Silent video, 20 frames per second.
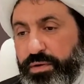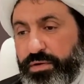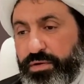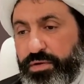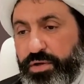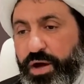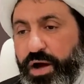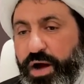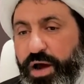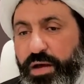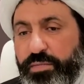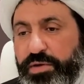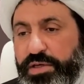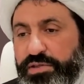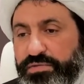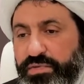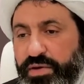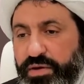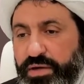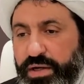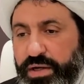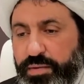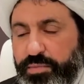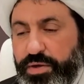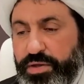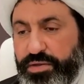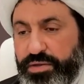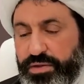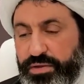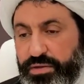Time is very
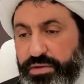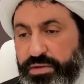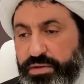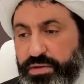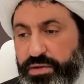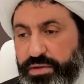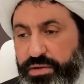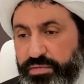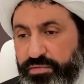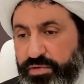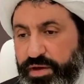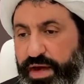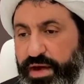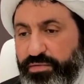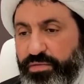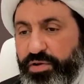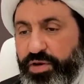limited. We have